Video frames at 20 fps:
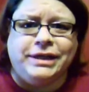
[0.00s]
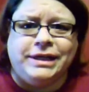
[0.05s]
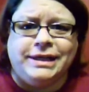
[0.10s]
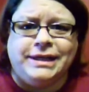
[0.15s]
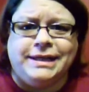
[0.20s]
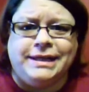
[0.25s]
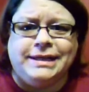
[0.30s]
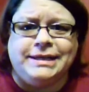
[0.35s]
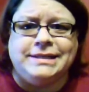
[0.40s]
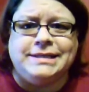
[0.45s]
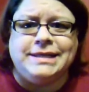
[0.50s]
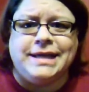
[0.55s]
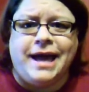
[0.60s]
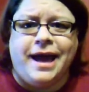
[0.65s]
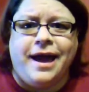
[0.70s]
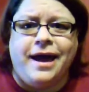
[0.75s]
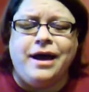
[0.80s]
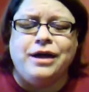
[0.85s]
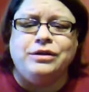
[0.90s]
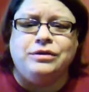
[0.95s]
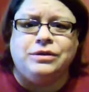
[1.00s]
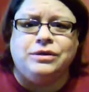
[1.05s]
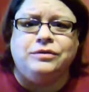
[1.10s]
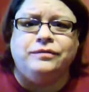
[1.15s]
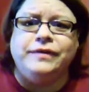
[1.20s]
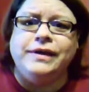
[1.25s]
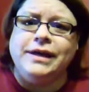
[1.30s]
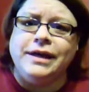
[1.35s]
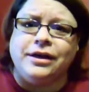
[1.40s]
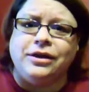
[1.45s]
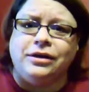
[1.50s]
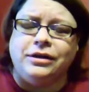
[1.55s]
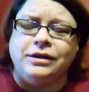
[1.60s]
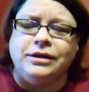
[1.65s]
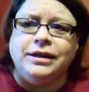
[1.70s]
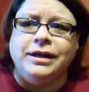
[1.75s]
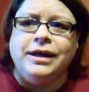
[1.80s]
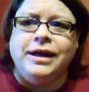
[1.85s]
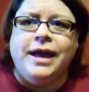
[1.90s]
going to need to get a new vehicle.